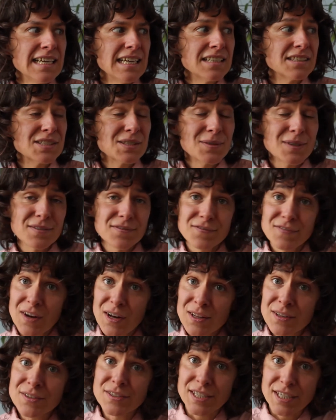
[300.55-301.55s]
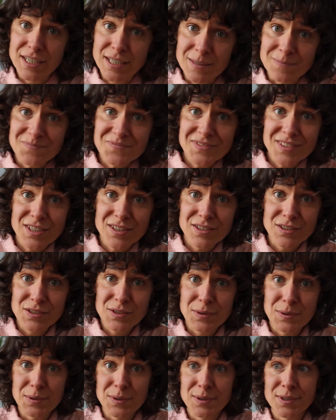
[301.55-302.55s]
And so I followed her to the
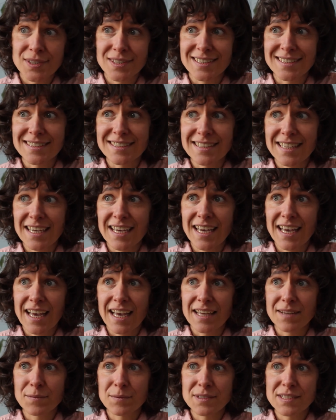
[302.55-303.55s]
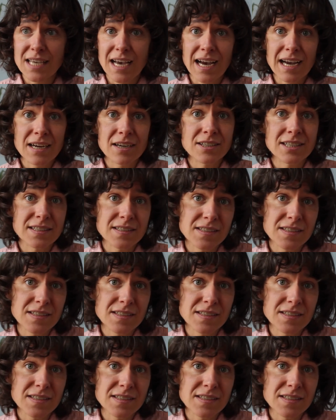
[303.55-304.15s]
school and and was hired as